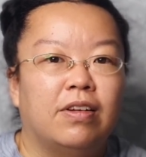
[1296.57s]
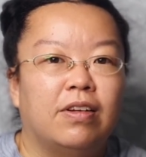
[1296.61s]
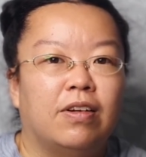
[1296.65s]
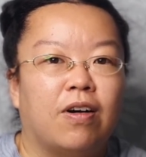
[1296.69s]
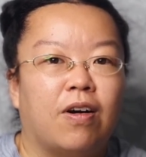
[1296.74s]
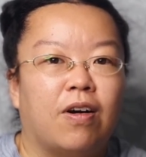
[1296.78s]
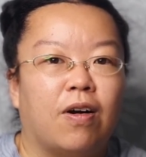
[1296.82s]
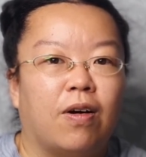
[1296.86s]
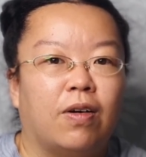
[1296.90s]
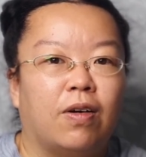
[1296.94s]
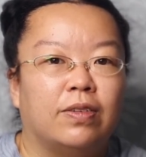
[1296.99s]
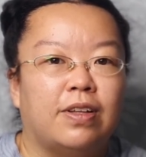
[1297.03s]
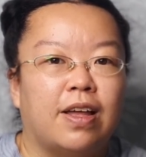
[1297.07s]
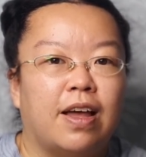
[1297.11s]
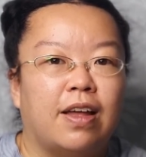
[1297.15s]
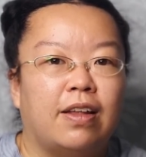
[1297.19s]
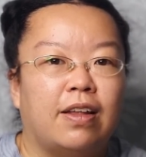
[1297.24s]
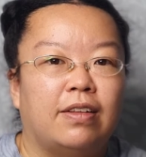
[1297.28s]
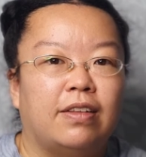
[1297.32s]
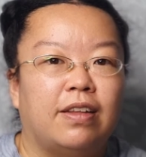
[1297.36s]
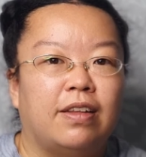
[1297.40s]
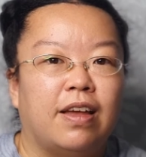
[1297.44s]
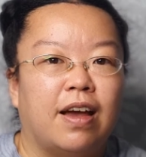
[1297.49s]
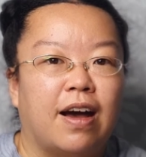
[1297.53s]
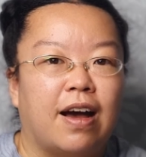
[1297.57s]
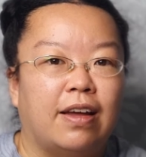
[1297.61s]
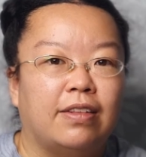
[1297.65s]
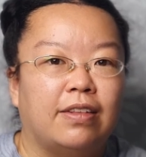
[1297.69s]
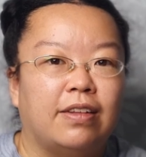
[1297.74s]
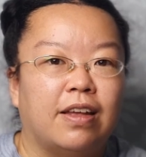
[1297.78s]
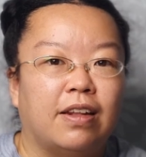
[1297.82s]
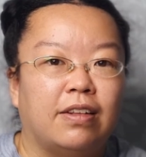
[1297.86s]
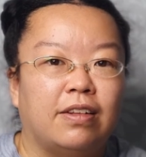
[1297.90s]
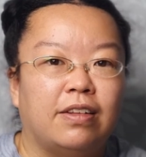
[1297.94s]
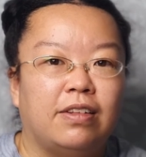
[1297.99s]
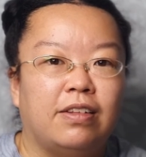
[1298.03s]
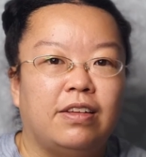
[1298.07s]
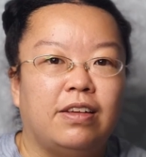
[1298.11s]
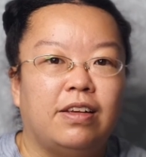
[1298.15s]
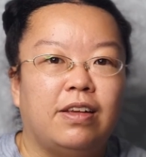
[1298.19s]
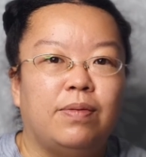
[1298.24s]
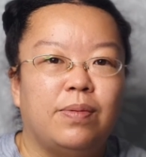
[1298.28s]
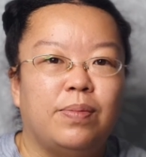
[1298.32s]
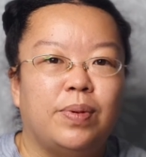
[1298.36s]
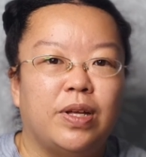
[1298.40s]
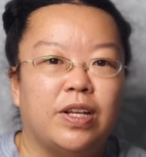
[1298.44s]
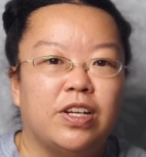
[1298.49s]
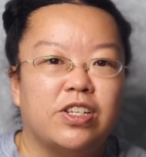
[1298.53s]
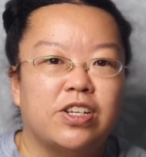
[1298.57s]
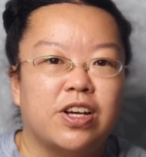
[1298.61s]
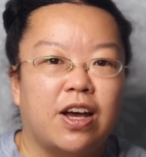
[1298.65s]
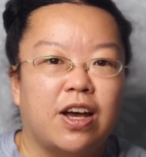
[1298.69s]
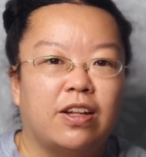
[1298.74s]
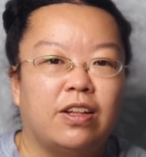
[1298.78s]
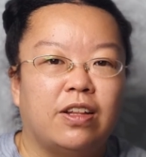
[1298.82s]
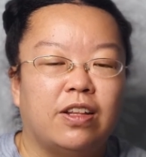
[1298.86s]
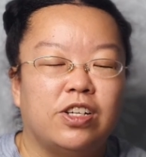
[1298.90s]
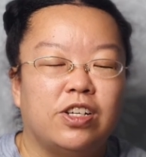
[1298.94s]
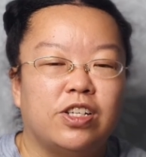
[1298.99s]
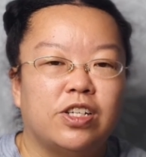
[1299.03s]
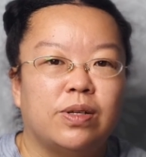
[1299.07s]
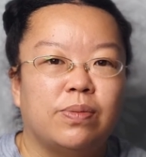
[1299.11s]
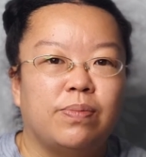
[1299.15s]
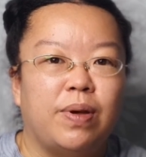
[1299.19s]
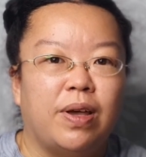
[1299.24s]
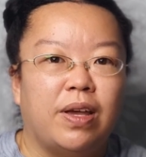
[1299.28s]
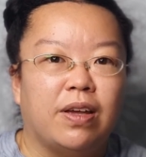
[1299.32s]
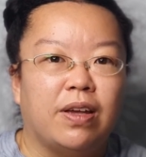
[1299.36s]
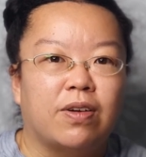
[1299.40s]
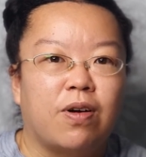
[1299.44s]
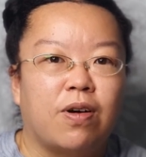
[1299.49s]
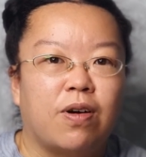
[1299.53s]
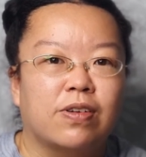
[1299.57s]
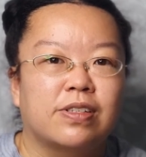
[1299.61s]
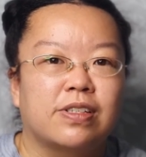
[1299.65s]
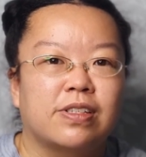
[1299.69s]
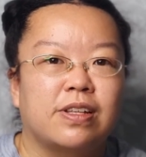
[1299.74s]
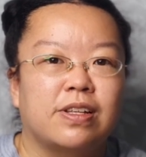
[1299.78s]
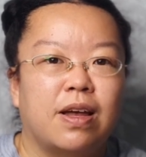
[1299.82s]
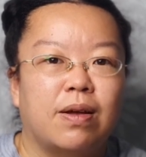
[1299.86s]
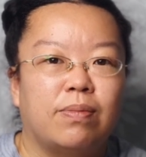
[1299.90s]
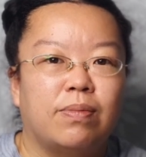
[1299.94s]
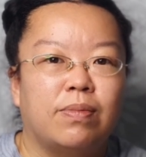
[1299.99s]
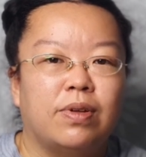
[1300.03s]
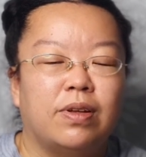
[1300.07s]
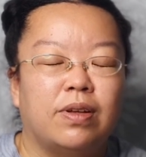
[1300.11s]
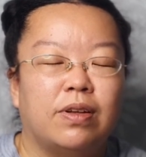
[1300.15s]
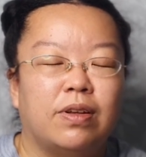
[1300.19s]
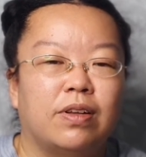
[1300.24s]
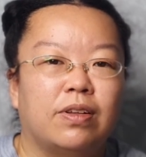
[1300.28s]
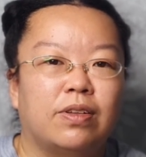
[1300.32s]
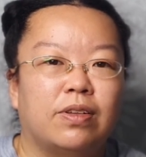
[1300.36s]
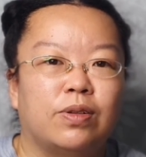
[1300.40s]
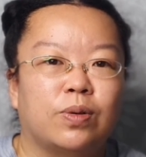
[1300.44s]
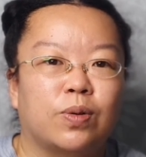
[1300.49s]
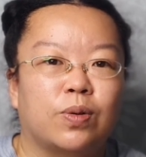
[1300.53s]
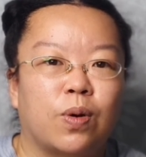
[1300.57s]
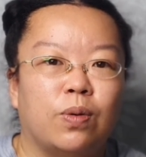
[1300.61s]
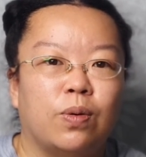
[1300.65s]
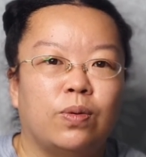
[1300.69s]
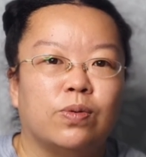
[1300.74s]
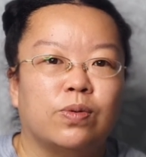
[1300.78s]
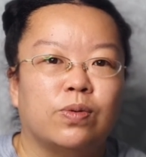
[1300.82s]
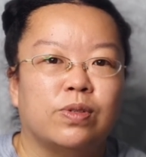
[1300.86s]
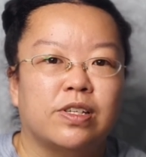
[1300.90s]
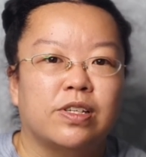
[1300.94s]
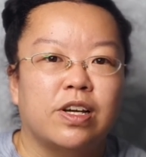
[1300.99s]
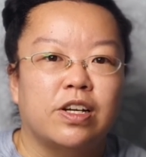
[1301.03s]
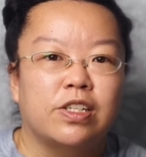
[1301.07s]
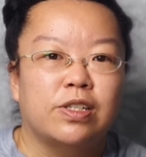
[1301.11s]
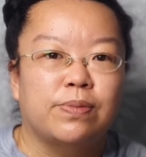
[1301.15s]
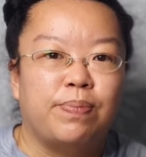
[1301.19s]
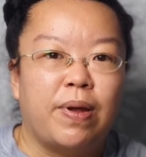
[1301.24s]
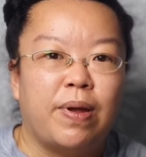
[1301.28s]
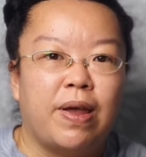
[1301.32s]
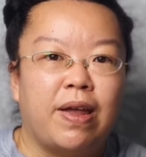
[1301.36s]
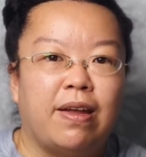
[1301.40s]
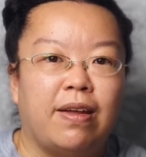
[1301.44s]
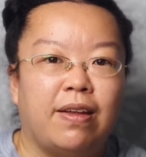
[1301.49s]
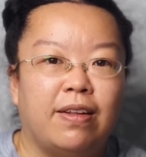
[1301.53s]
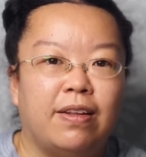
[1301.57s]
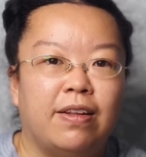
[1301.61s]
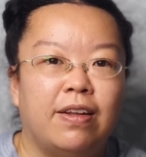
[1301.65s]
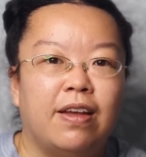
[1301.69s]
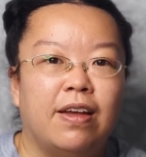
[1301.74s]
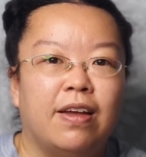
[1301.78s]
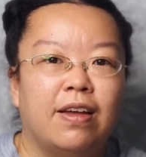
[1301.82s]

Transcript: or that their identity being challenged, may cause them to go into such pain